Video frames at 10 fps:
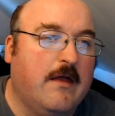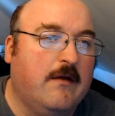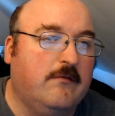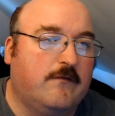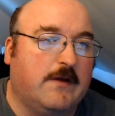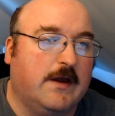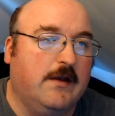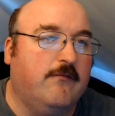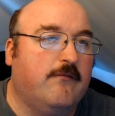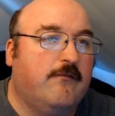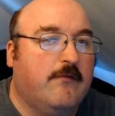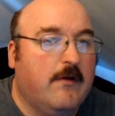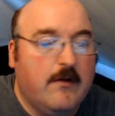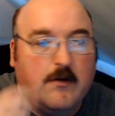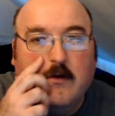It was kind of,
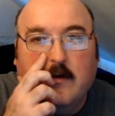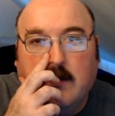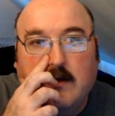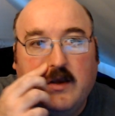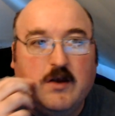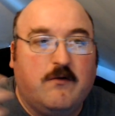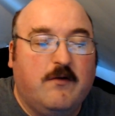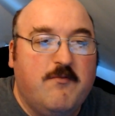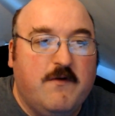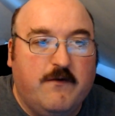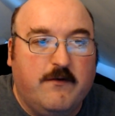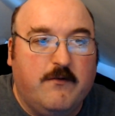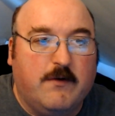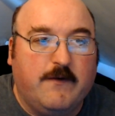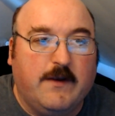limited to
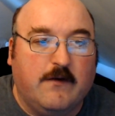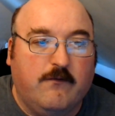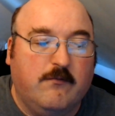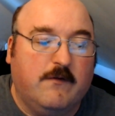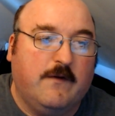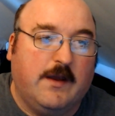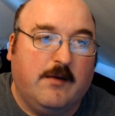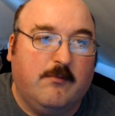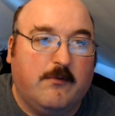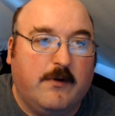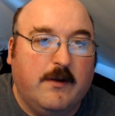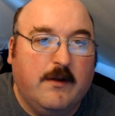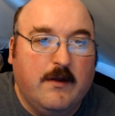what they could do on the Game Boy.